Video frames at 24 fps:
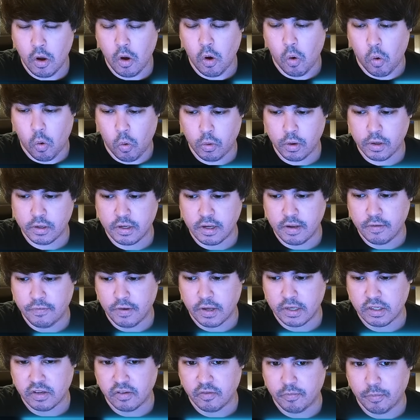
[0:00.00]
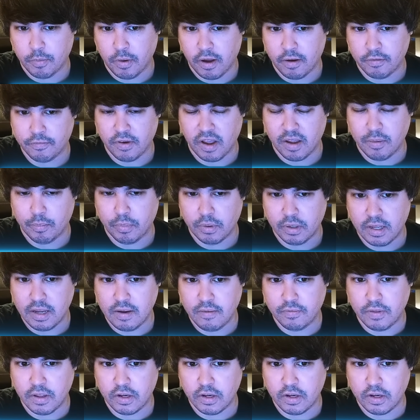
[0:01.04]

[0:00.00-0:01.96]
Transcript: or a defensive buff. I believe he